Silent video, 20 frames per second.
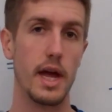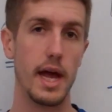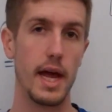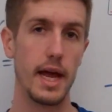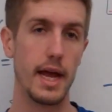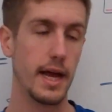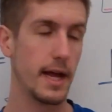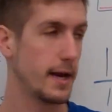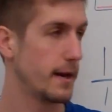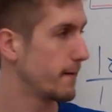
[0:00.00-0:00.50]

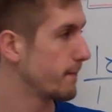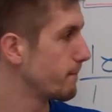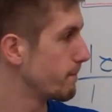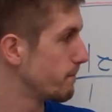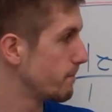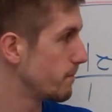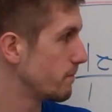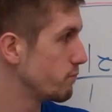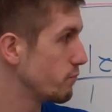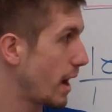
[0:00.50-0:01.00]
And
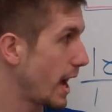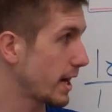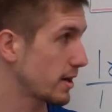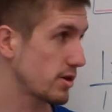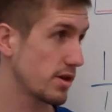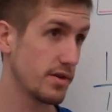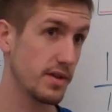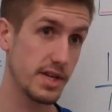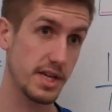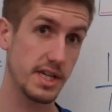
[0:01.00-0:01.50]

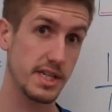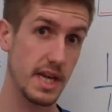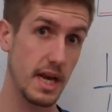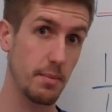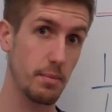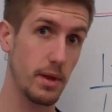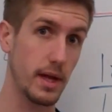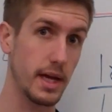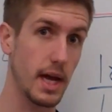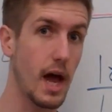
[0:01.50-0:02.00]
actually, this
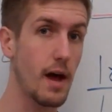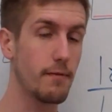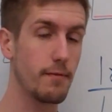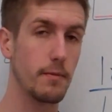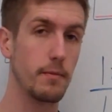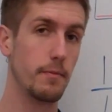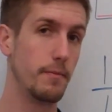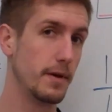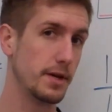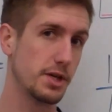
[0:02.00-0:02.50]
example I got
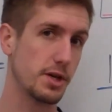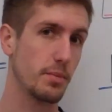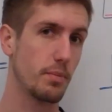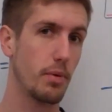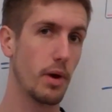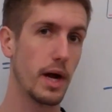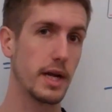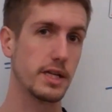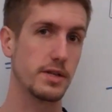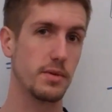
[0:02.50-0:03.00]
from
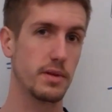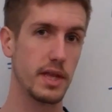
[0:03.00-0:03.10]
Fisher-Price.